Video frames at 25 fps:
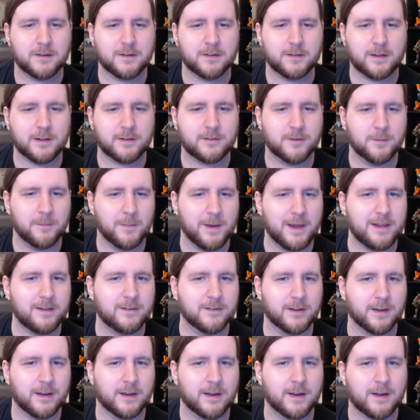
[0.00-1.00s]
That's
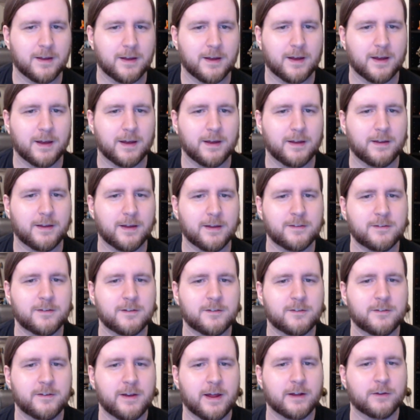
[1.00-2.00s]
amazing. I guess
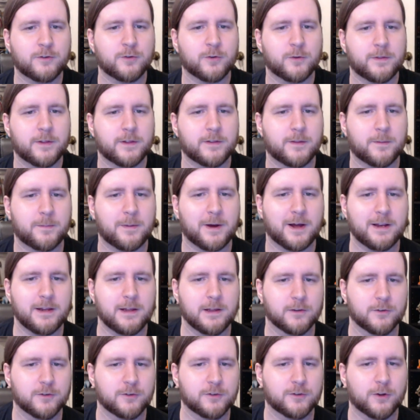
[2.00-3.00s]
it's natural that the body
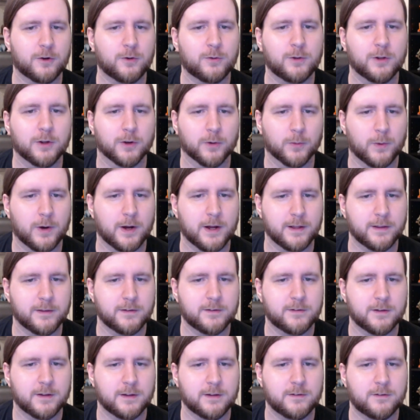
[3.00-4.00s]
and soul are one,
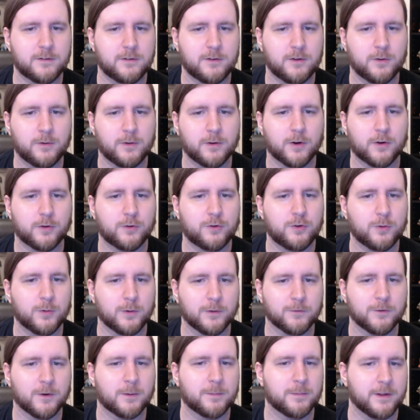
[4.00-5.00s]
since you can go to
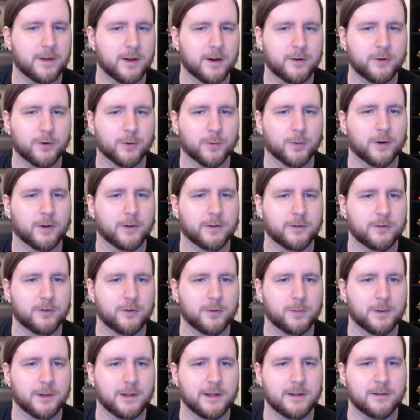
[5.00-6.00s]
and from the underworld as
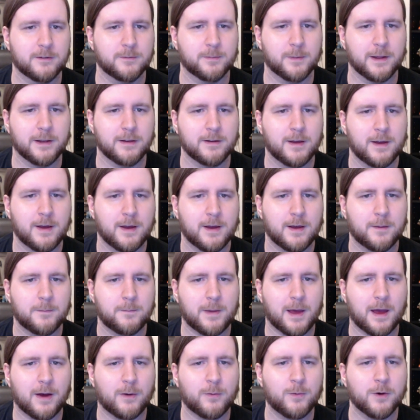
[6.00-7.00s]
you please, but
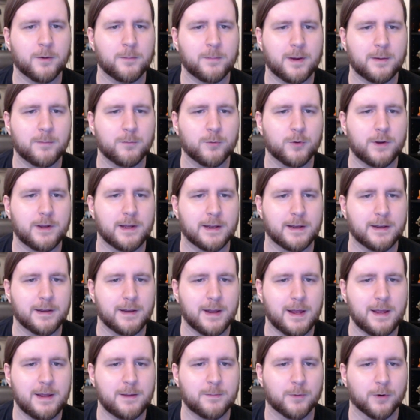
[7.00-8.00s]
power, memory, and
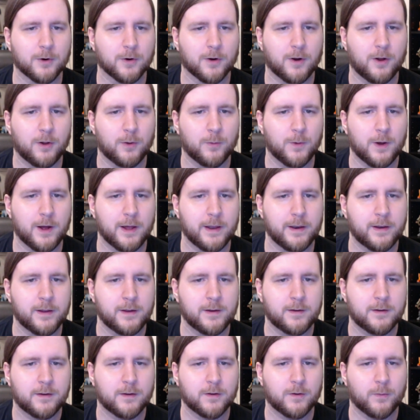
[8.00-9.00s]
name are all one.
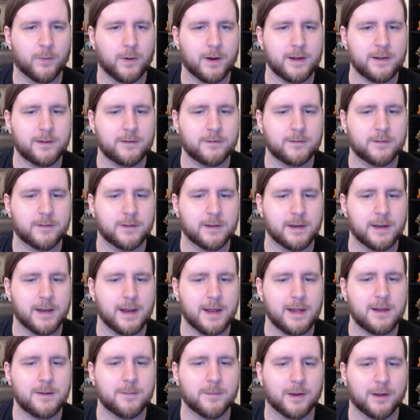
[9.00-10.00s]
Why is the
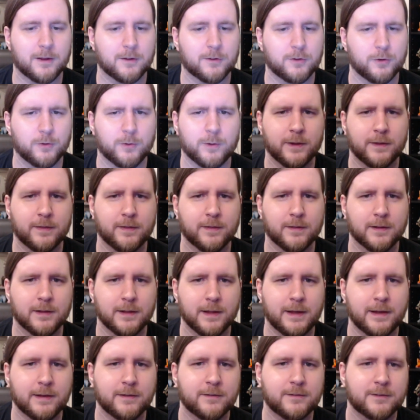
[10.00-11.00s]
name included in the
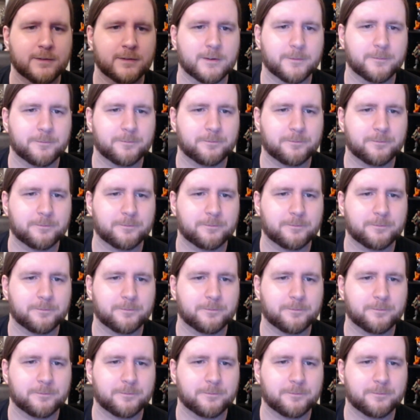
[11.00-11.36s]
list?